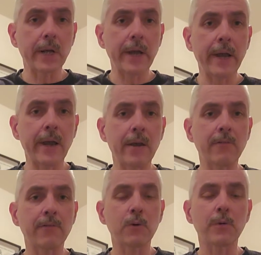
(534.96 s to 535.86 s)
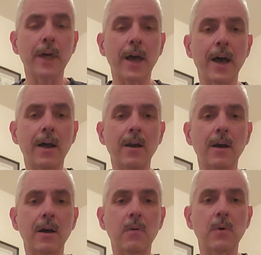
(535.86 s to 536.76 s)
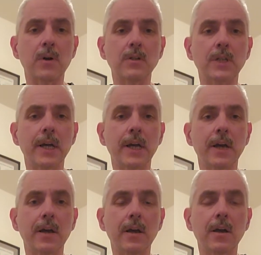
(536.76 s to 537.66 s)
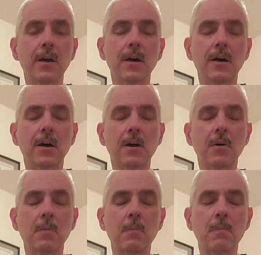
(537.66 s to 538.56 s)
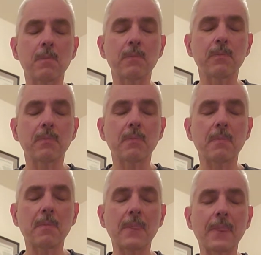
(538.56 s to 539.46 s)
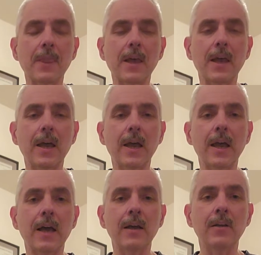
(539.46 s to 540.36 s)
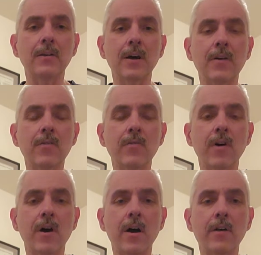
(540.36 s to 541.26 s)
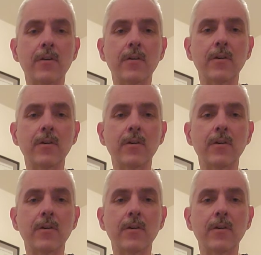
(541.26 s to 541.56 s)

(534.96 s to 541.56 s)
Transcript: And for that, I want to say, um, it does not